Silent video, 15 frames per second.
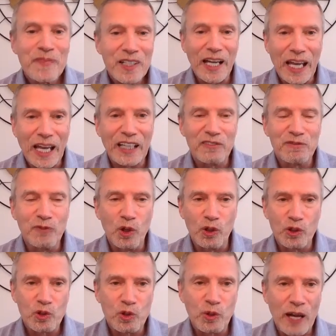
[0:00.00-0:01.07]
And if
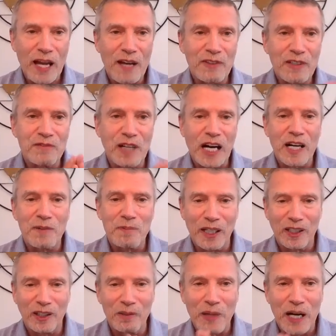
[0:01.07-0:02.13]
voters who have
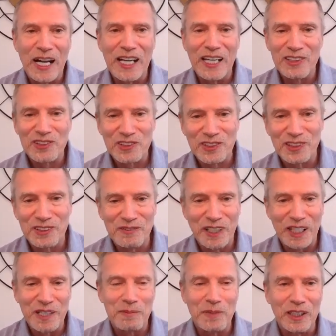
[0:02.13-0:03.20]
environmental bias and
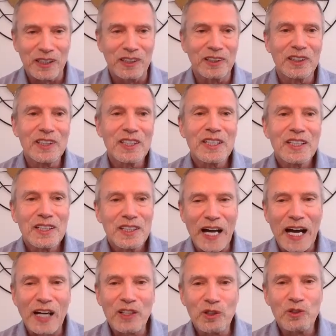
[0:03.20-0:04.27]
environmental
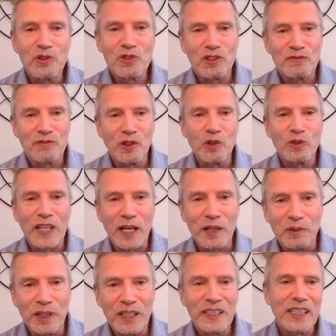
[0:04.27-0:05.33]
values and vote
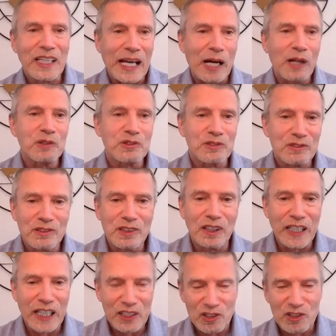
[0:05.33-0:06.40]
that way get out, the
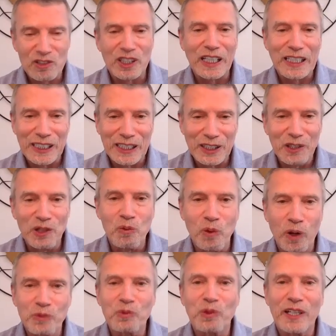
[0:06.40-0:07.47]
election's likely to go
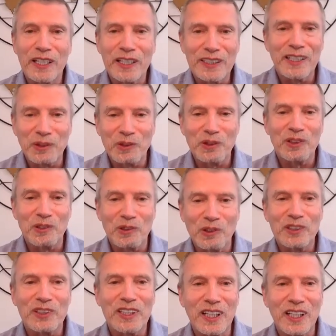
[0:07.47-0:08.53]
one way
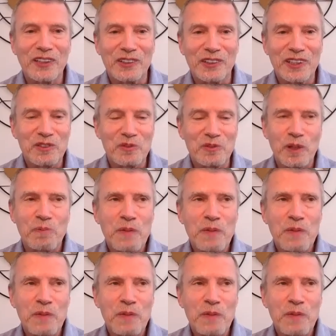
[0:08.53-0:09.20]
or the other. And